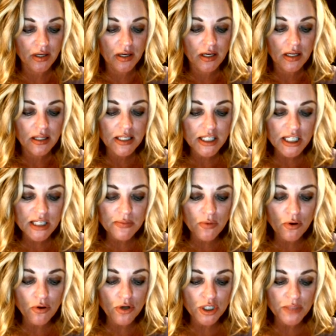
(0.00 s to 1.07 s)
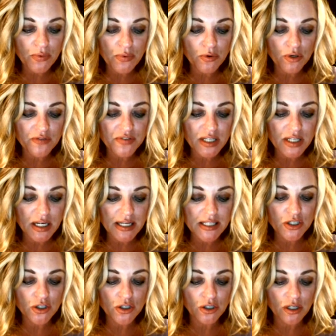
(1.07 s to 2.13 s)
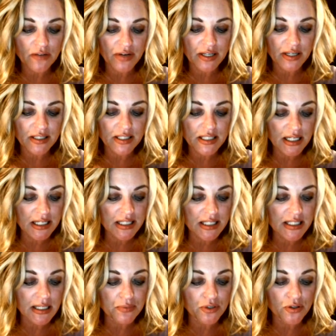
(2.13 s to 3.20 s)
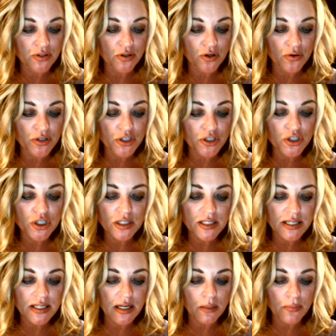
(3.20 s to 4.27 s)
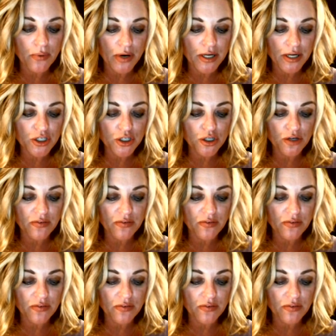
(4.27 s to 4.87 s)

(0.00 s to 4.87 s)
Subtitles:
This smorgasbord of celestial events leads up to the Christian celebration of